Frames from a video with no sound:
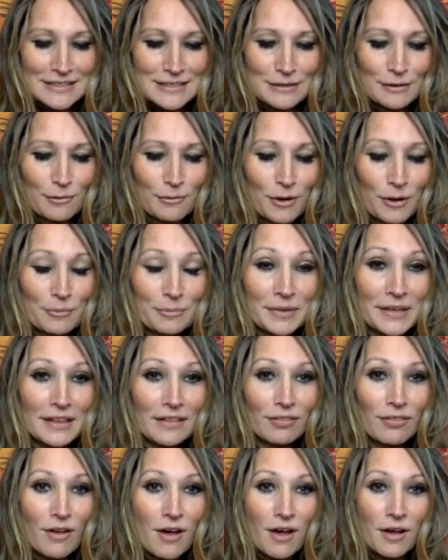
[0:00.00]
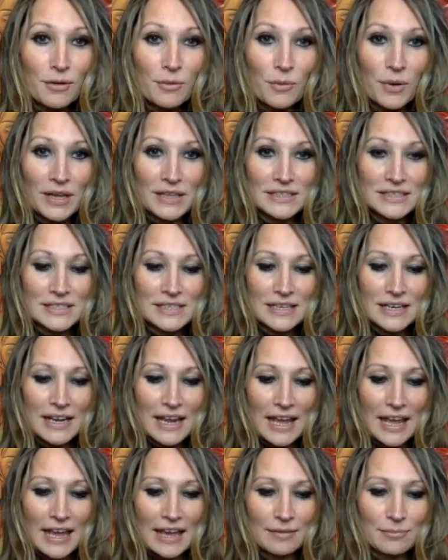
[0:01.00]
So it won't be a long one
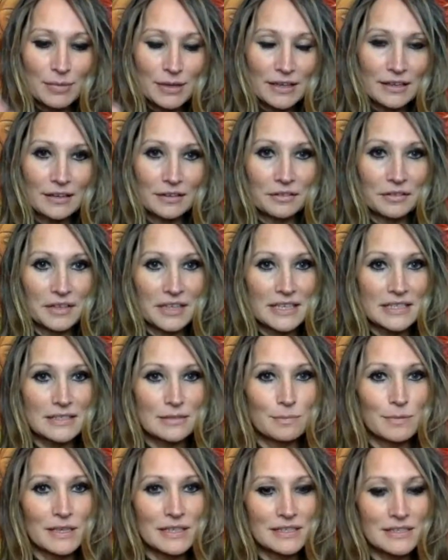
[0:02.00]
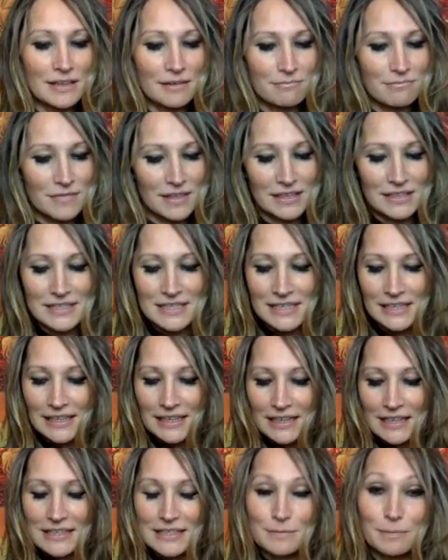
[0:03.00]
today, but it'll at least be something to
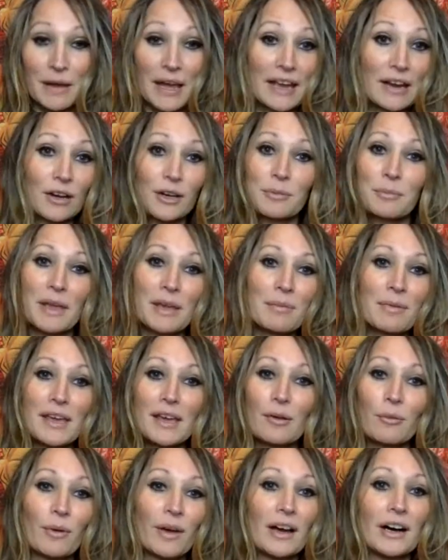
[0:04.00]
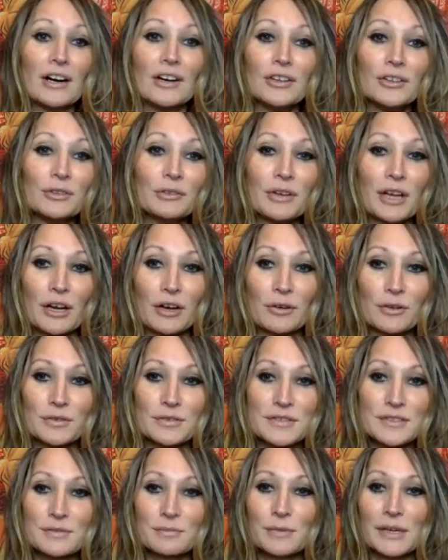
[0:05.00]
get us by. Or maybe it will. Who
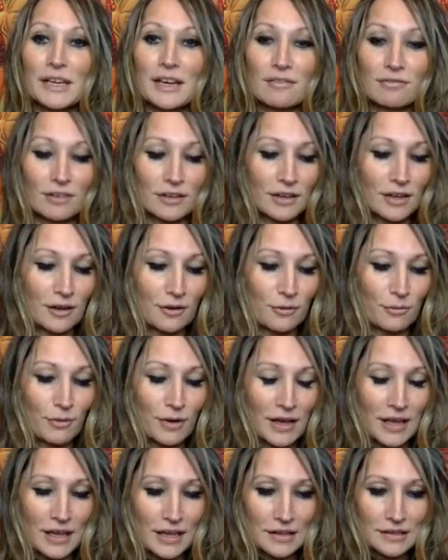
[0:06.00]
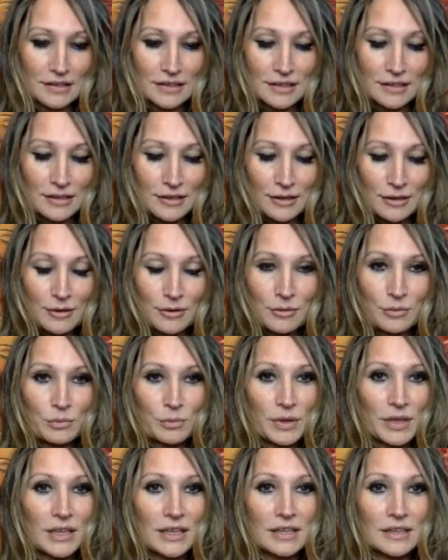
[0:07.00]
knows? We never know
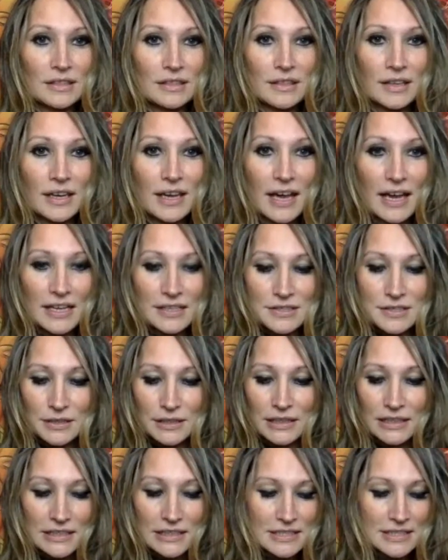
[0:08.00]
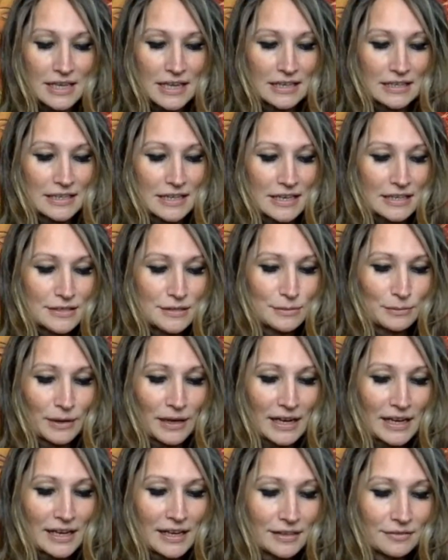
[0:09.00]
what the guides are going to send us,
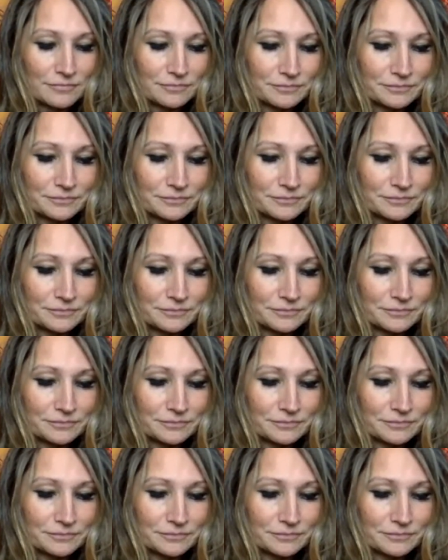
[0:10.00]
right?